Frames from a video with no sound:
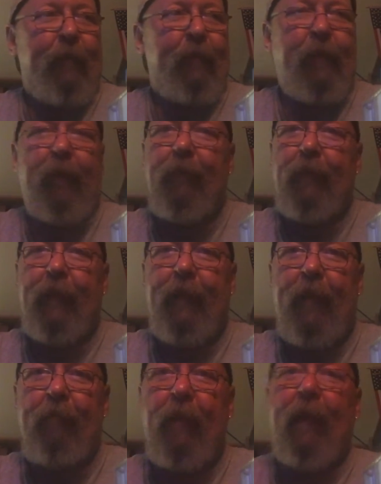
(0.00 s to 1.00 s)
Never clean
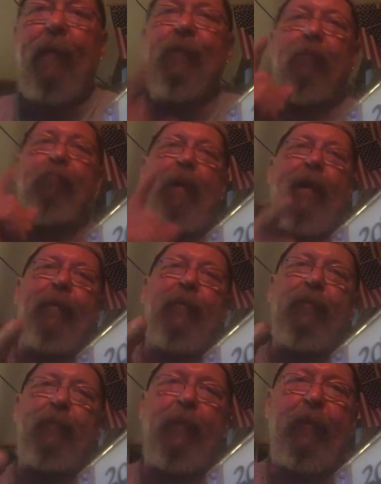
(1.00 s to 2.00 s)
that mess. That's a bounty
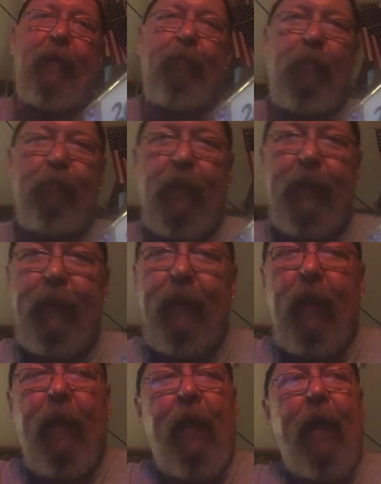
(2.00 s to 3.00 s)
spill there, my brother.
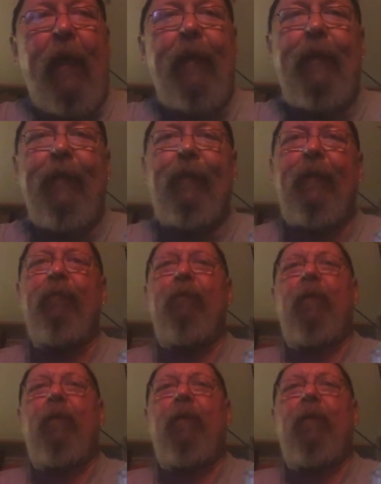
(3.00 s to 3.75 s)
Hey, listen.